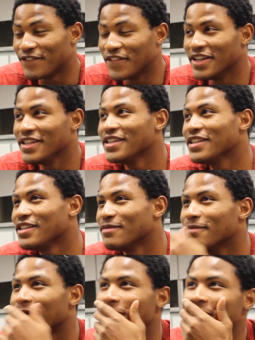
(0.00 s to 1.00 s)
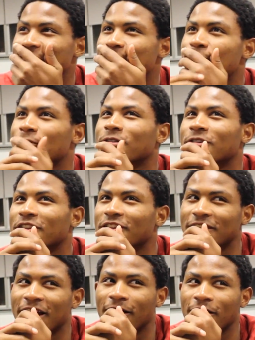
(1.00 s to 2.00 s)
Funniest memory of Morrill
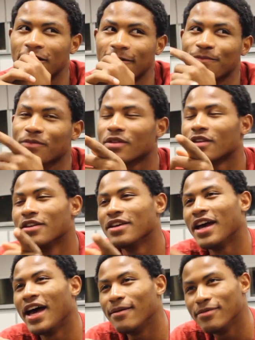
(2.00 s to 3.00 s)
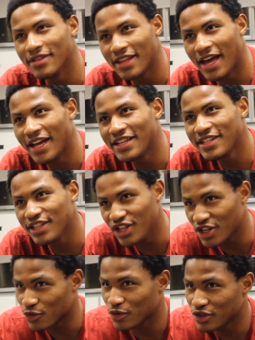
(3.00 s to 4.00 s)
Tower? Happened last
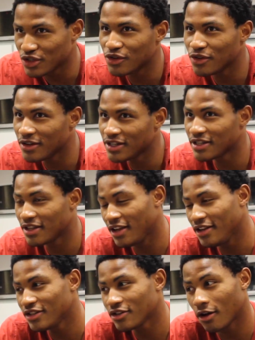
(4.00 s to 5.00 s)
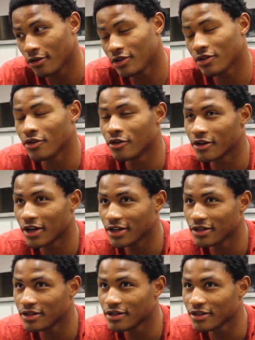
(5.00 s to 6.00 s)
year. We used to do these things called scooter
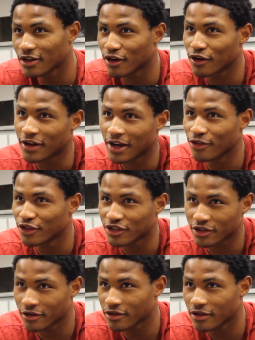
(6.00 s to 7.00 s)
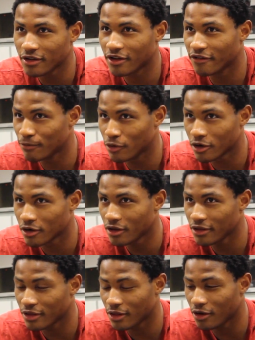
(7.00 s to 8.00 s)
races around the circle of
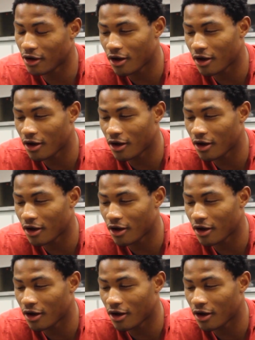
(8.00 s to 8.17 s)
Morrill in the little